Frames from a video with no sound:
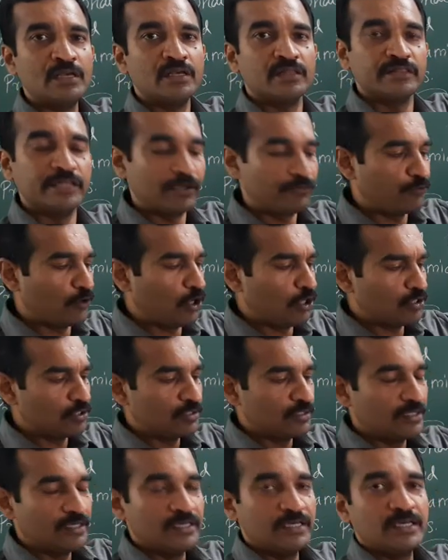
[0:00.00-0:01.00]
Therefore,
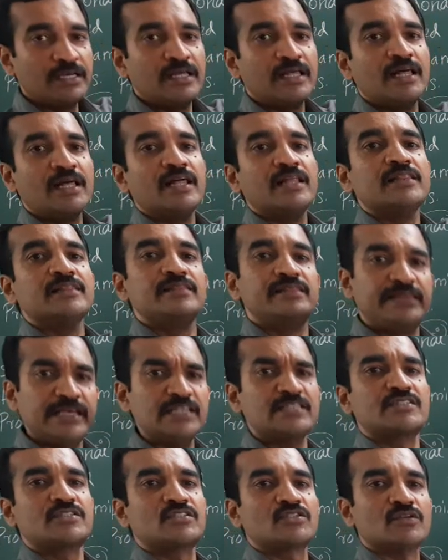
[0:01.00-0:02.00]

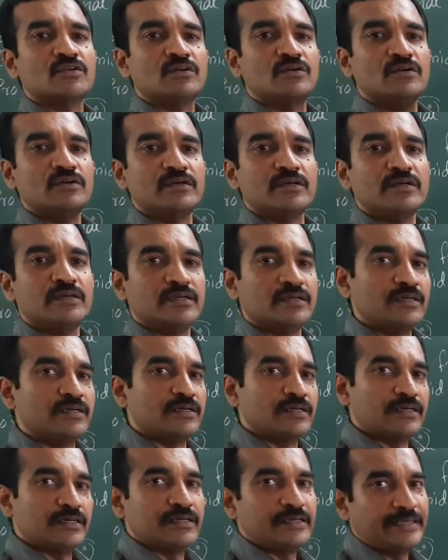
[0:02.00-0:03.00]
this
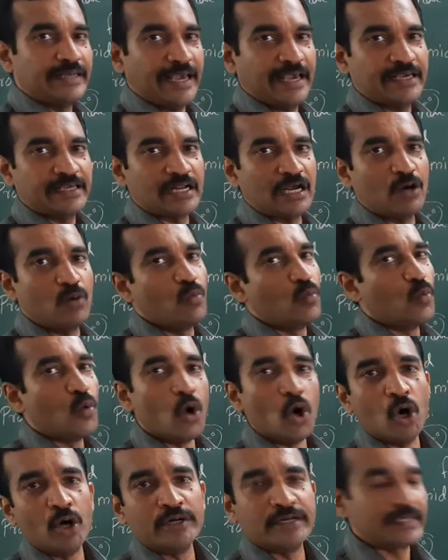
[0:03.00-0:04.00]
diagram
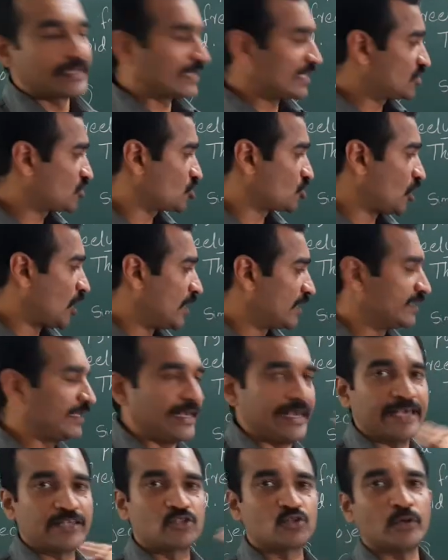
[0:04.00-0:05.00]
won't rest on the
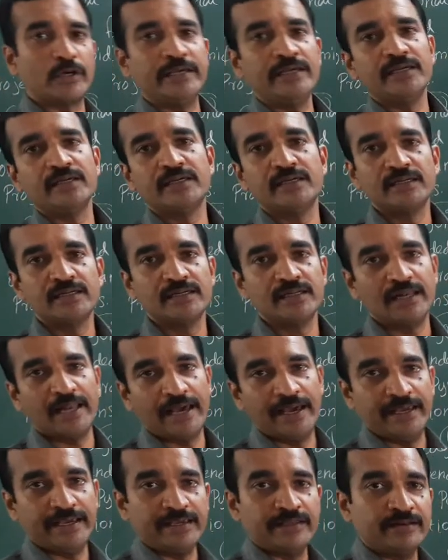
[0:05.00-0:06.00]
XY
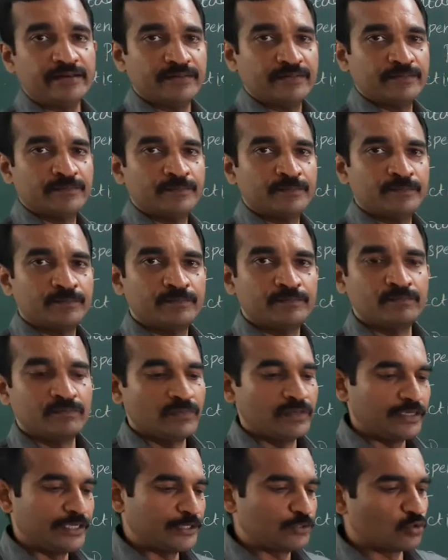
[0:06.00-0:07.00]
line.
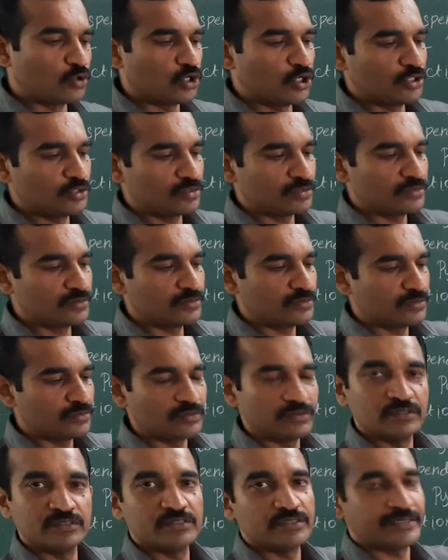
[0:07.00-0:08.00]
It
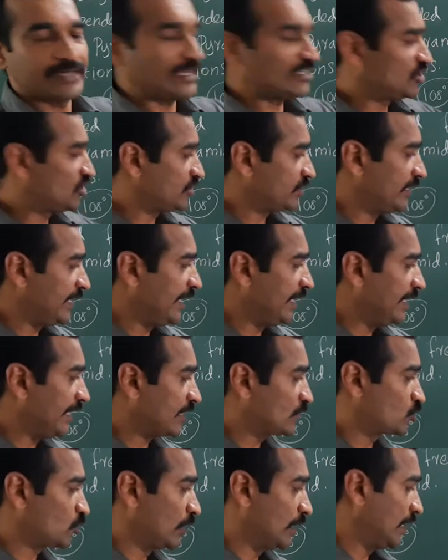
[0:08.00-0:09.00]
won't touch the
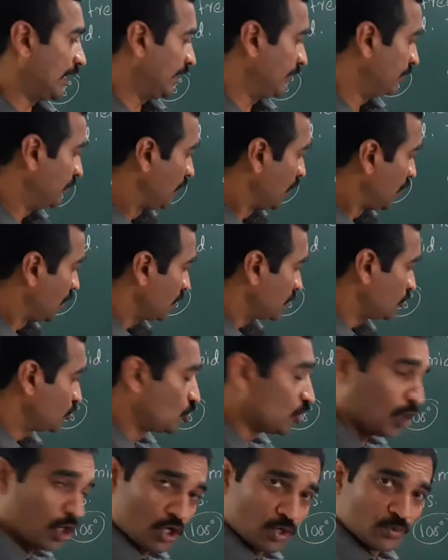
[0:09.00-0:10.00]
XY line.
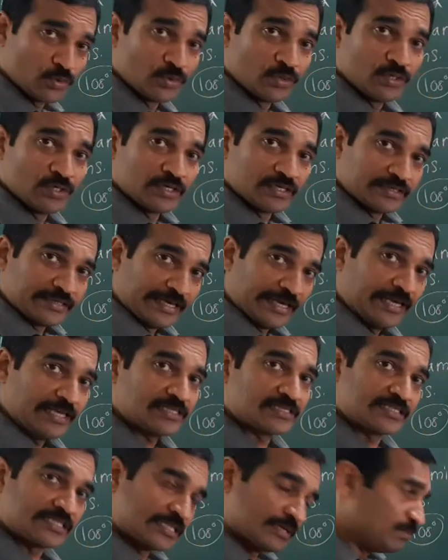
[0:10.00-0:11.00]
Though the
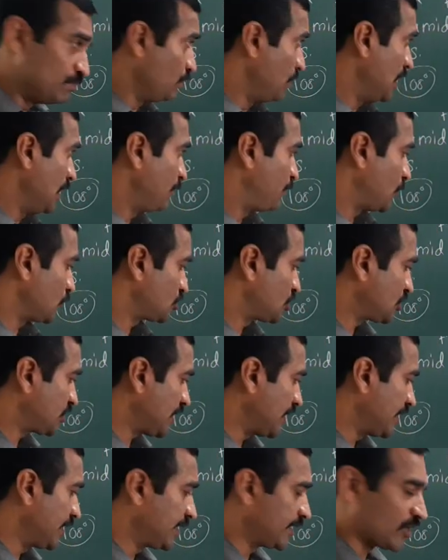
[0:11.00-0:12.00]
simple
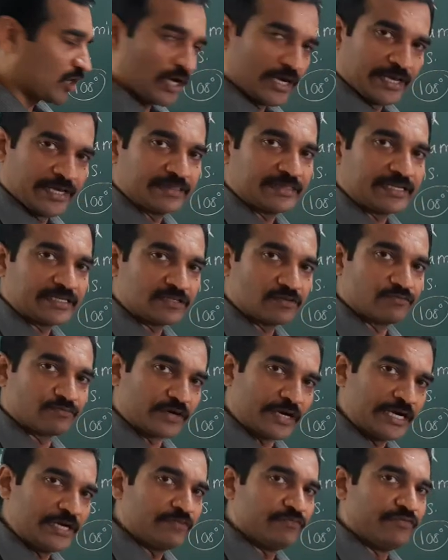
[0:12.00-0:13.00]
position drawing, that is the
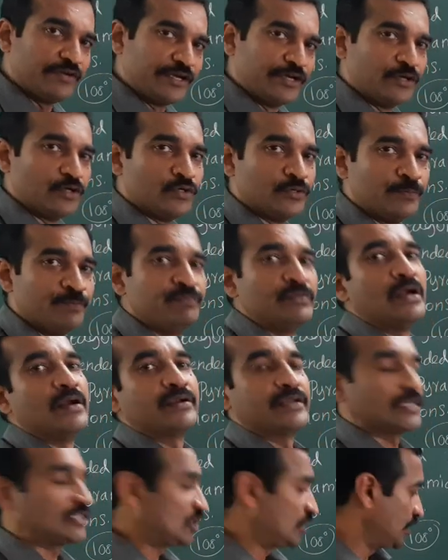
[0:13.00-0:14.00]
front view
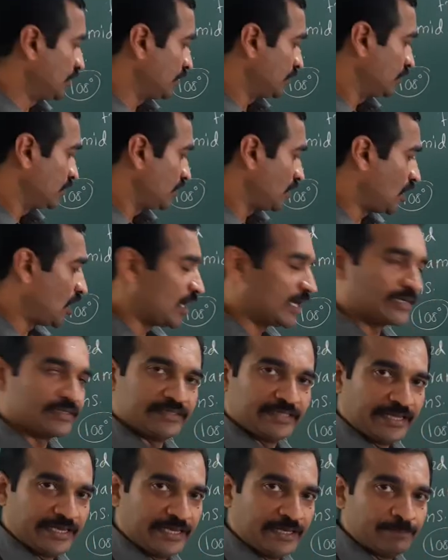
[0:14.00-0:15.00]
touching on
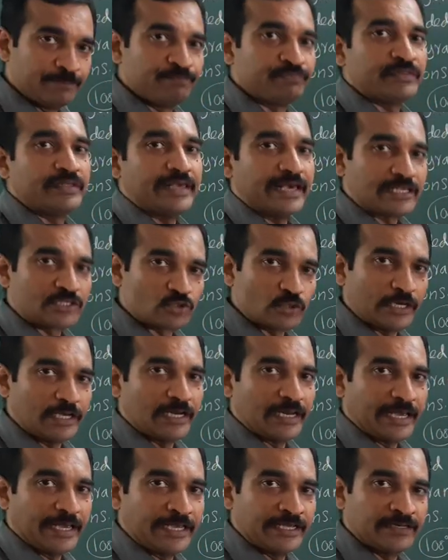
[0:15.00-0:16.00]
the XY
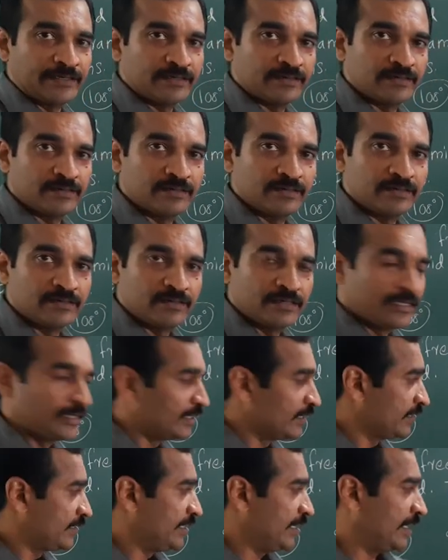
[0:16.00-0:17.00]
line
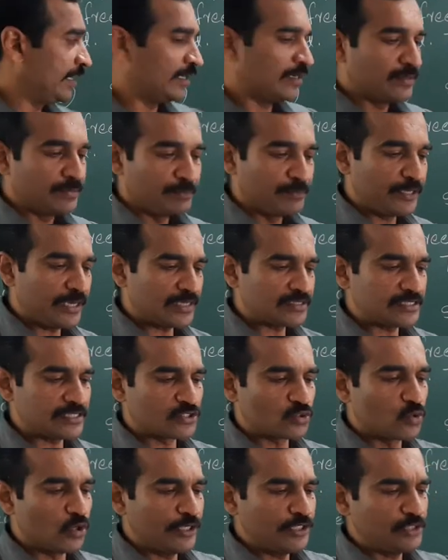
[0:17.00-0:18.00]
here, because
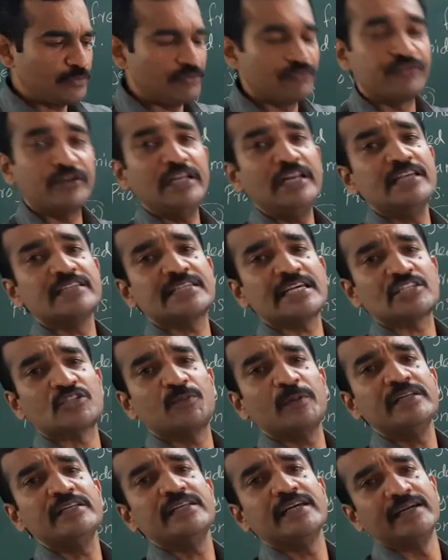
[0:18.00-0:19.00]
it's going to be freely
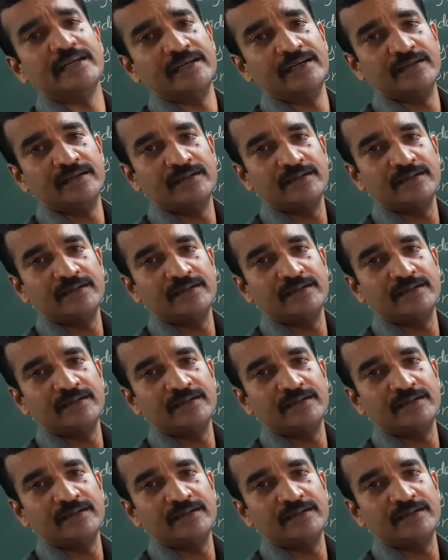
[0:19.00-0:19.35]
suspended.